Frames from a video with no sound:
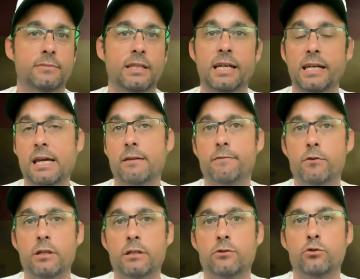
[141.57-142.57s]
Again,
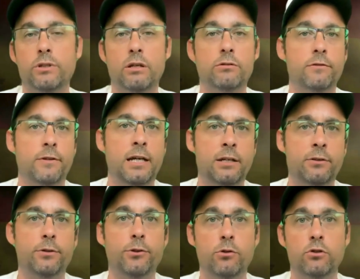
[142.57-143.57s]
for a
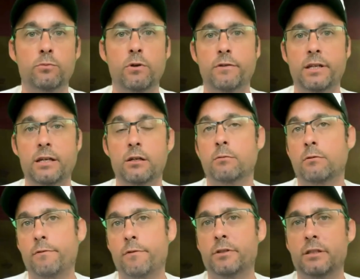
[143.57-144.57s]
2,500 euros monthly income or
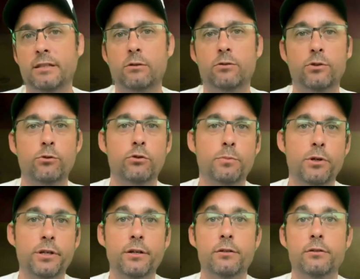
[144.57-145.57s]
30,000 euros per
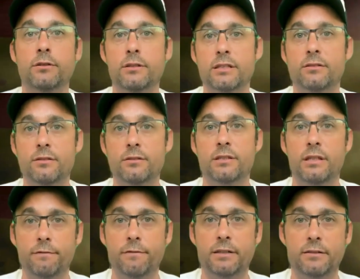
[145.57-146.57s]
year, this is the
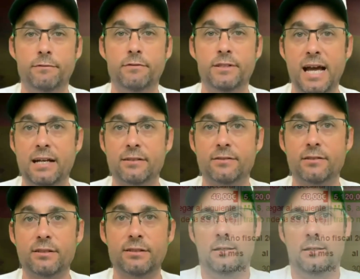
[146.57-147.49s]
effective tax.